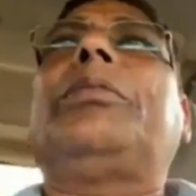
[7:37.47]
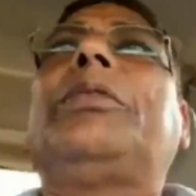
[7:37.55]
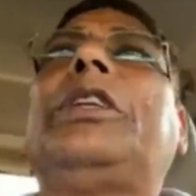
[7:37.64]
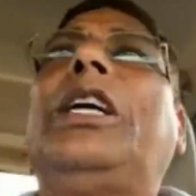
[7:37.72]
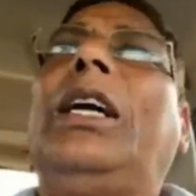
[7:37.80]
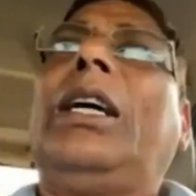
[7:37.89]

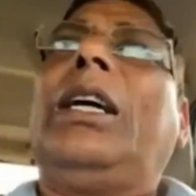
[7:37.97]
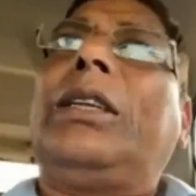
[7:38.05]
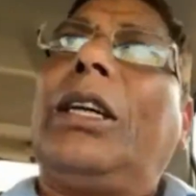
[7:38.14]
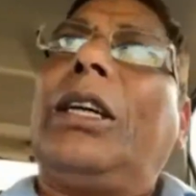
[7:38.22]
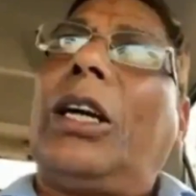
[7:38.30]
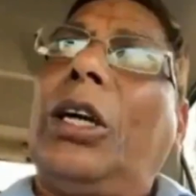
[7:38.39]
the
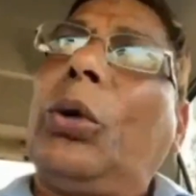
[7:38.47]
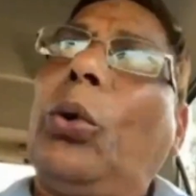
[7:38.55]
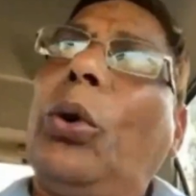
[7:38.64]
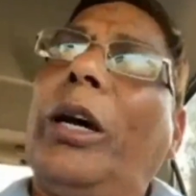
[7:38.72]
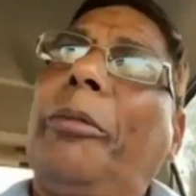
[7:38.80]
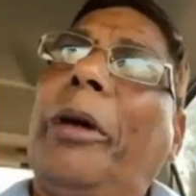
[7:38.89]

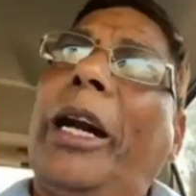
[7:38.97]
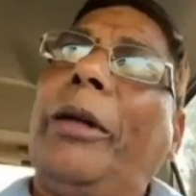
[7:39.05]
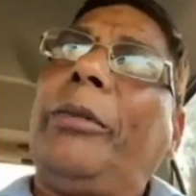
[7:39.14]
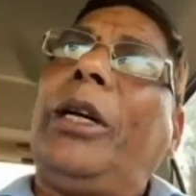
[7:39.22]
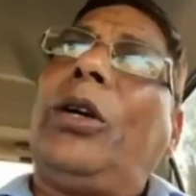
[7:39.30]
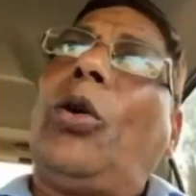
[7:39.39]
control and
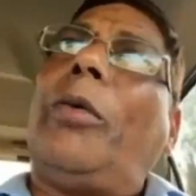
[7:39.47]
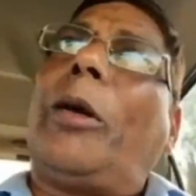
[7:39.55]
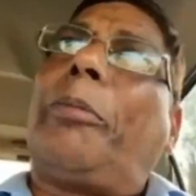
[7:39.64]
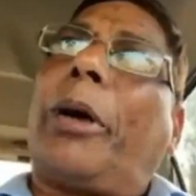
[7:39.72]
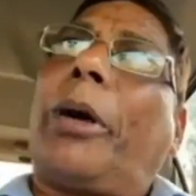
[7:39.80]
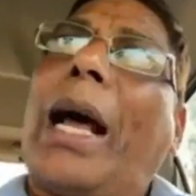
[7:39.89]
management over
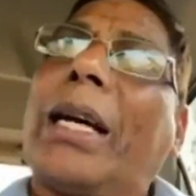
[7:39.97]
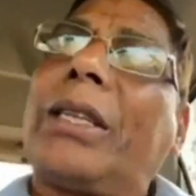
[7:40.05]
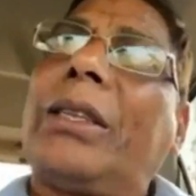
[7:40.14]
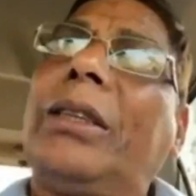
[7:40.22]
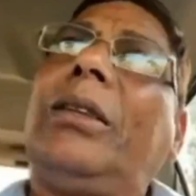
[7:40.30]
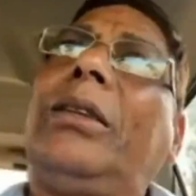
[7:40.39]

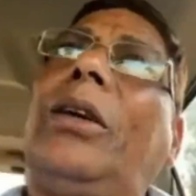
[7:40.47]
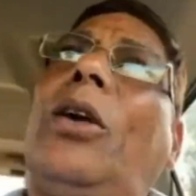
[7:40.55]
production,